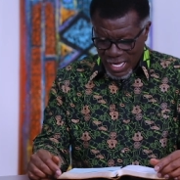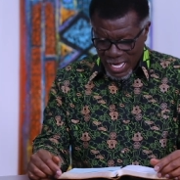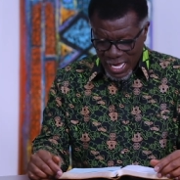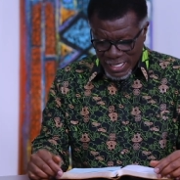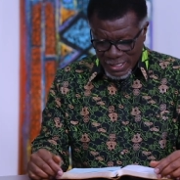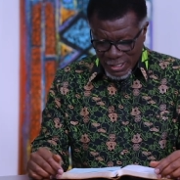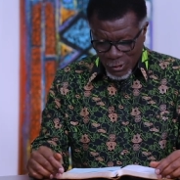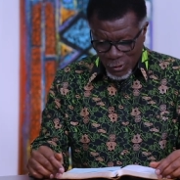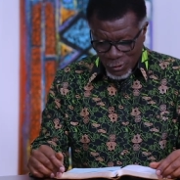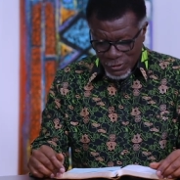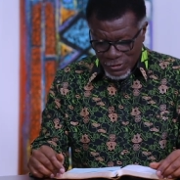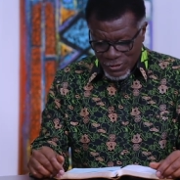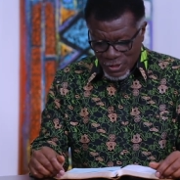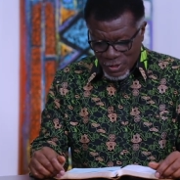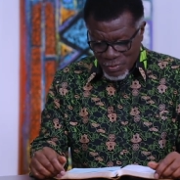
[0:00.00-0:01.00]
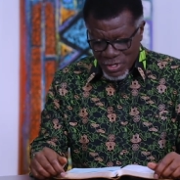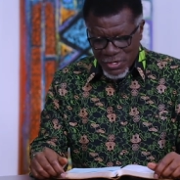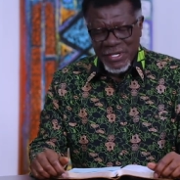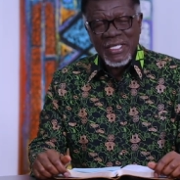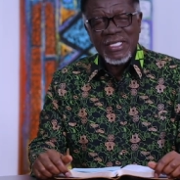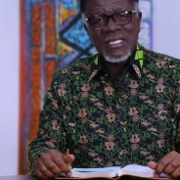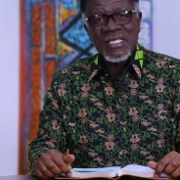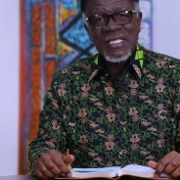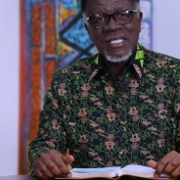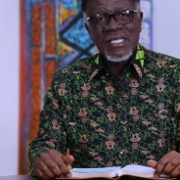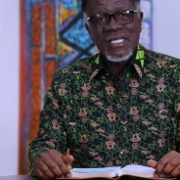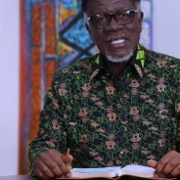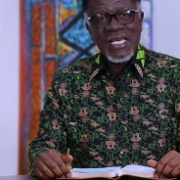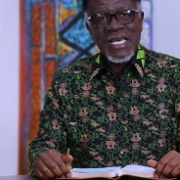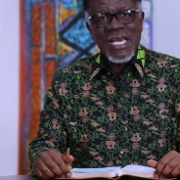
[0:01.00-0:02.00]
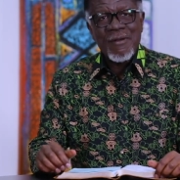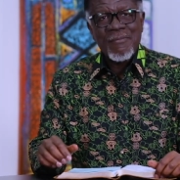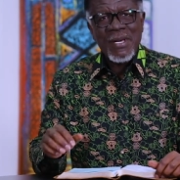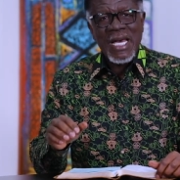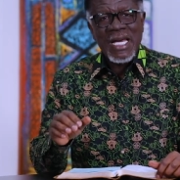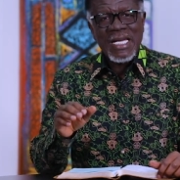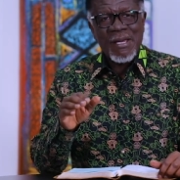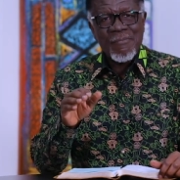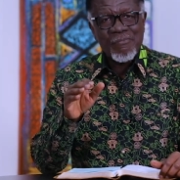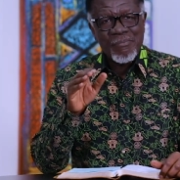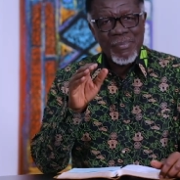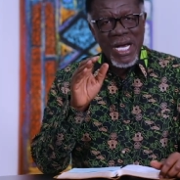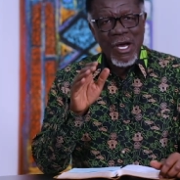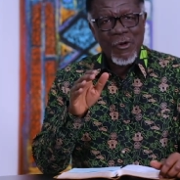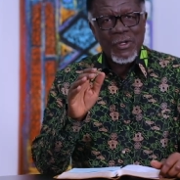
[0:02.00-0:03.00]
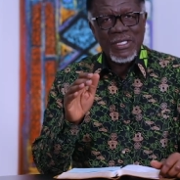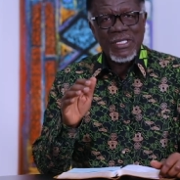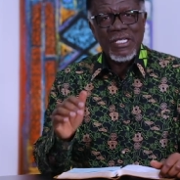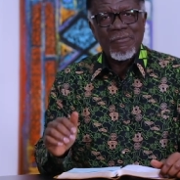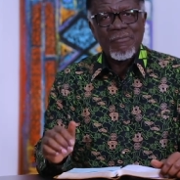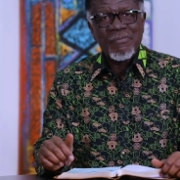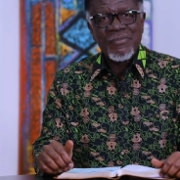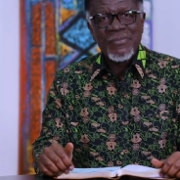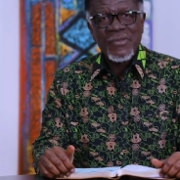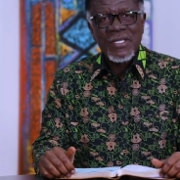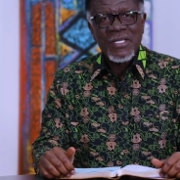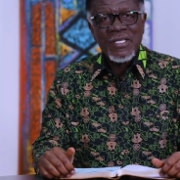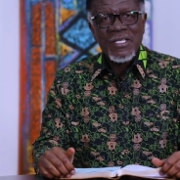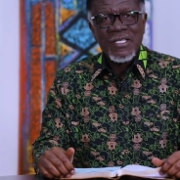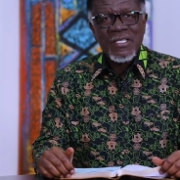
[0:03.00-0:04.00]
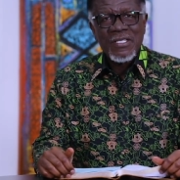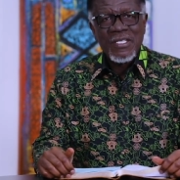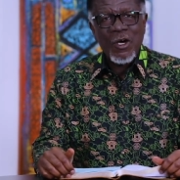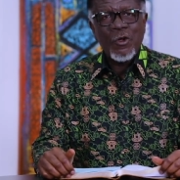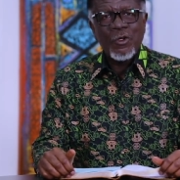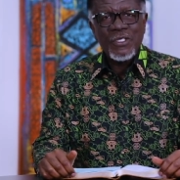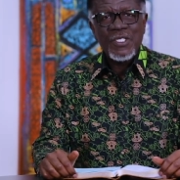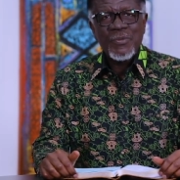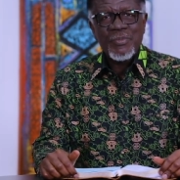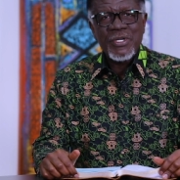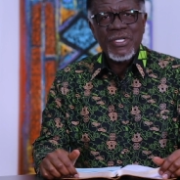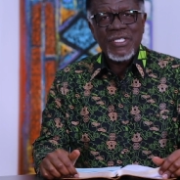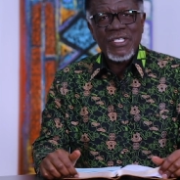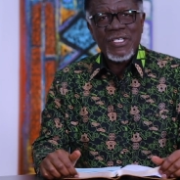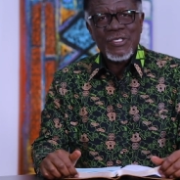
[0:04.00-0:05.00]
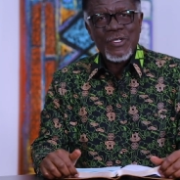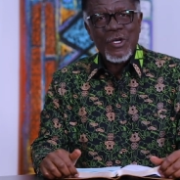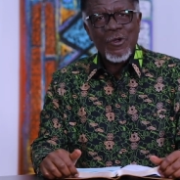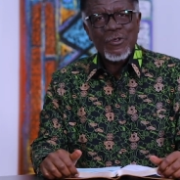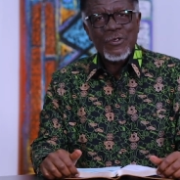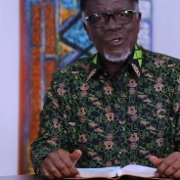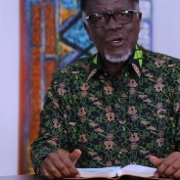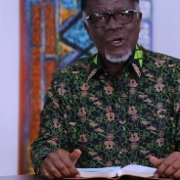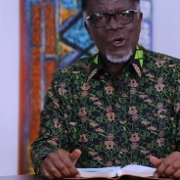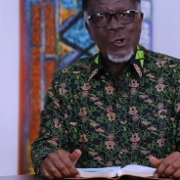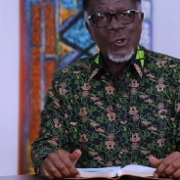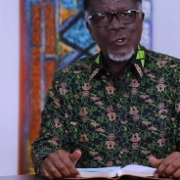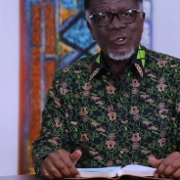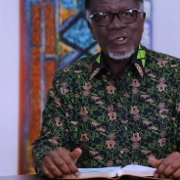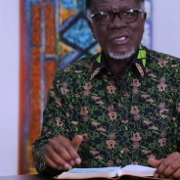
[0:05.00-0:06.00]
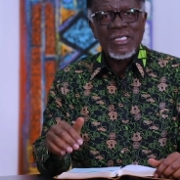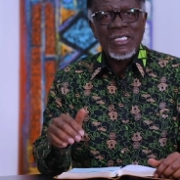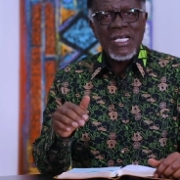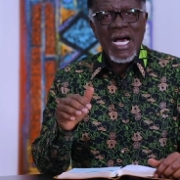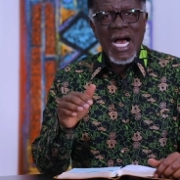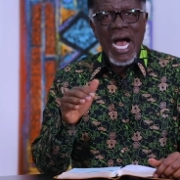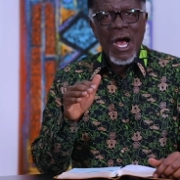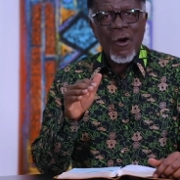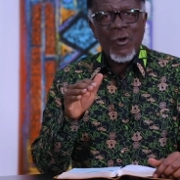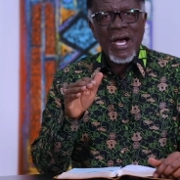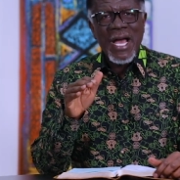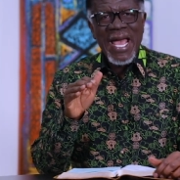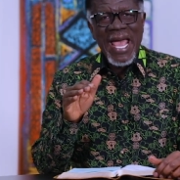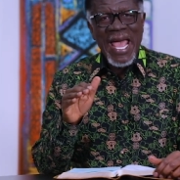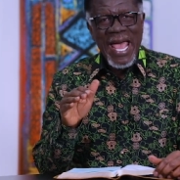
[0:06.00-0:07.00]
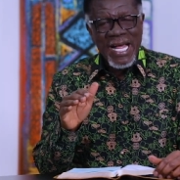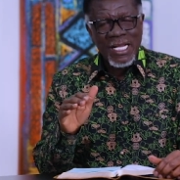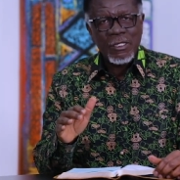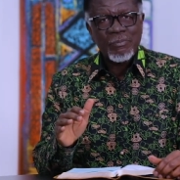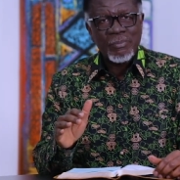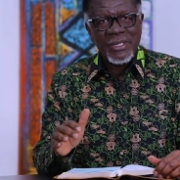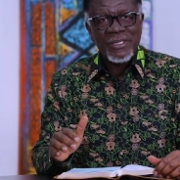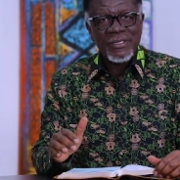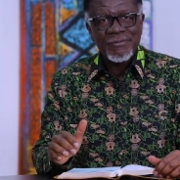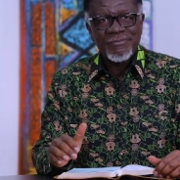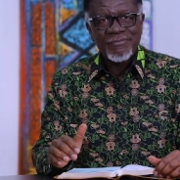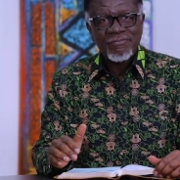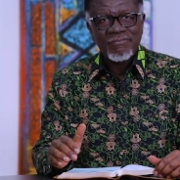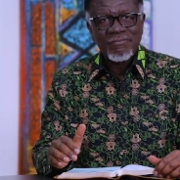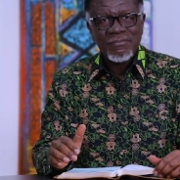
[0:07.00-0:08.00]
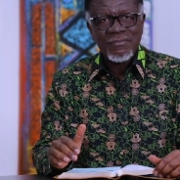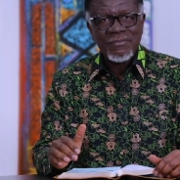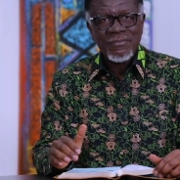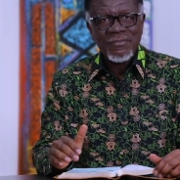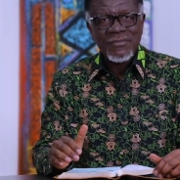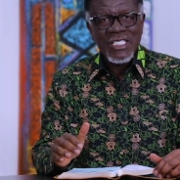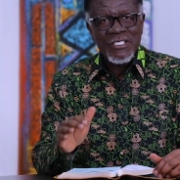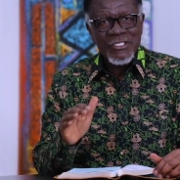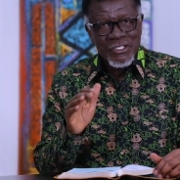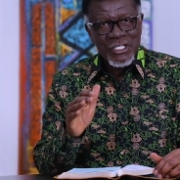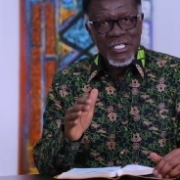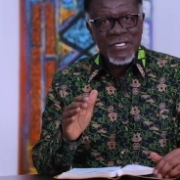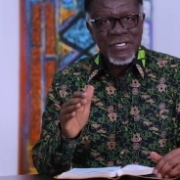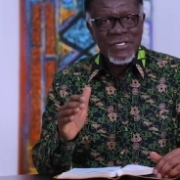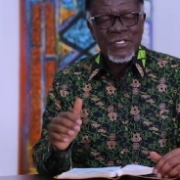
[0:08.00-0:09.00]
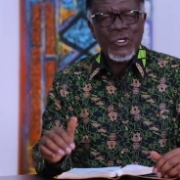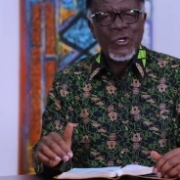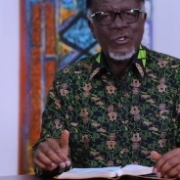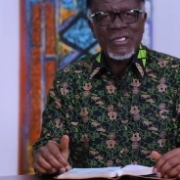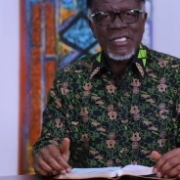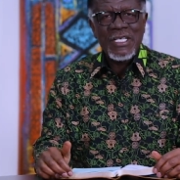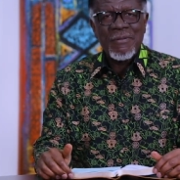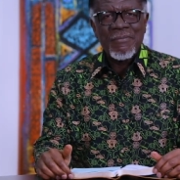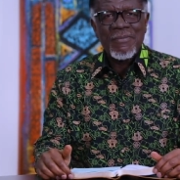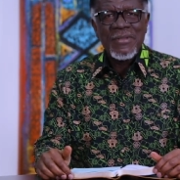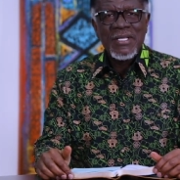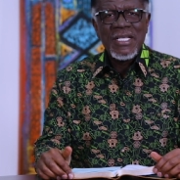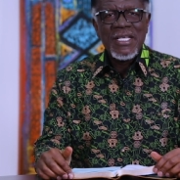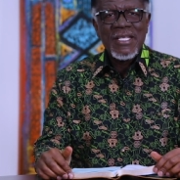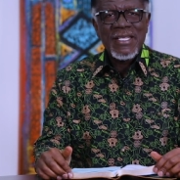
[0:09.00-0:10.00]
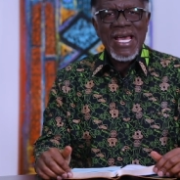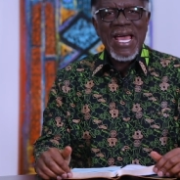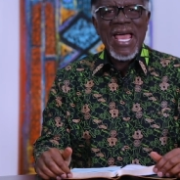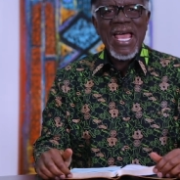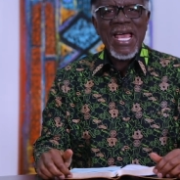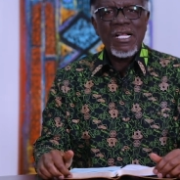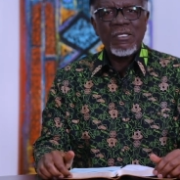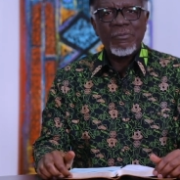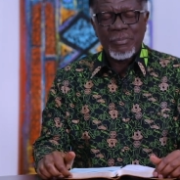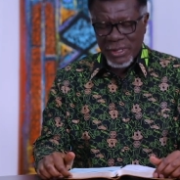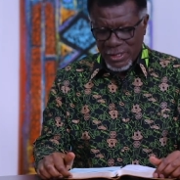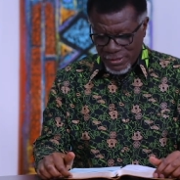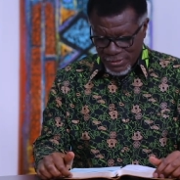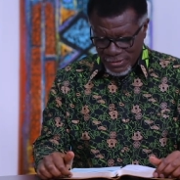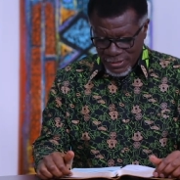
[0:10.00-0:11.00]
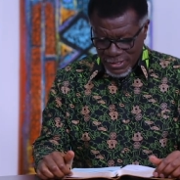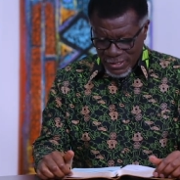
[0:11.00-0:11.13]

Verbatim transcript: and the Holy Spirit came and empowered them. The Holy Spirit is also called our helper. Jesus called him the helper.